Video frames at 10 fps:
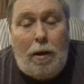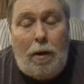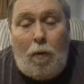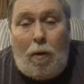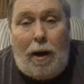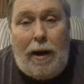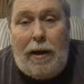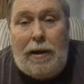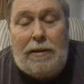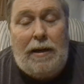Why?
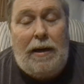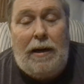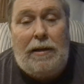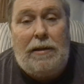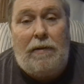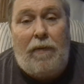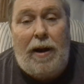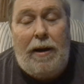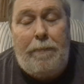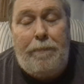Because he needs his
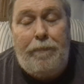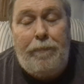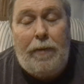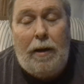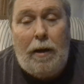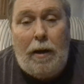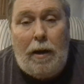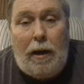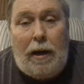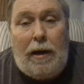fame.
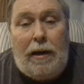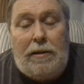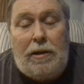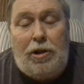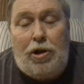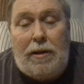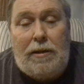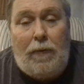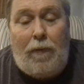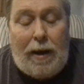He needs to
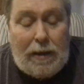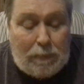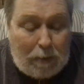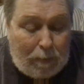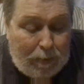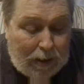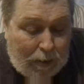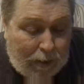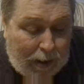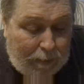justify his
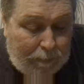popularity.